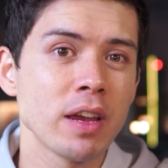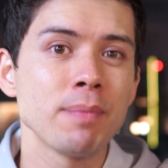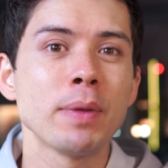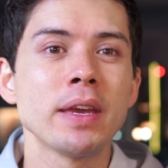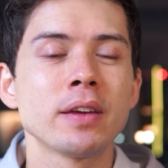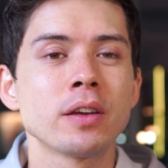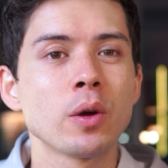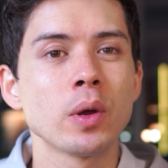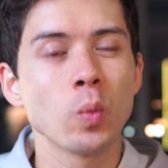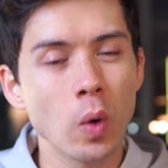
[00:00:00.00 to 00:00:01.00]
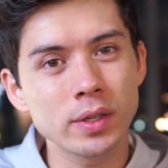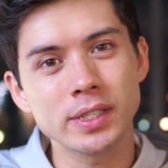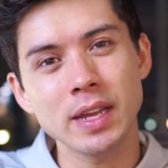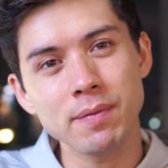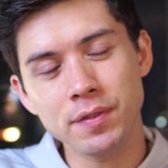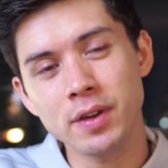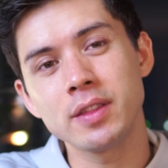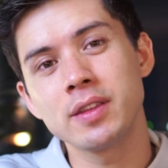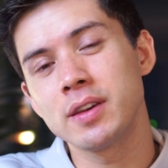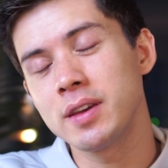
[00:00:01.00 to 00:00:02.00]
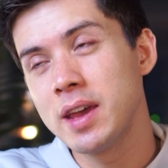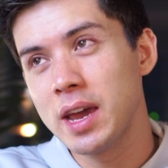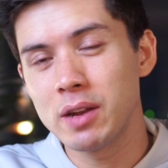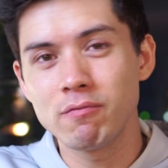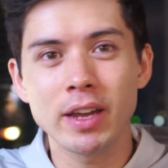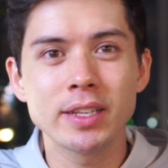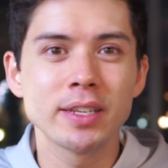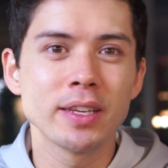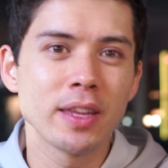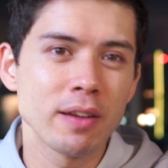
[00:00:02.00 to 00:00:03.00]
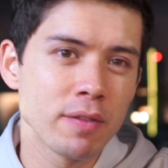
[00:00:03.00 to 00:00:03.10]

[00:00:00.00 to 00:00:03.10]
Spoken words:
Rainmaker going one step further and writing in their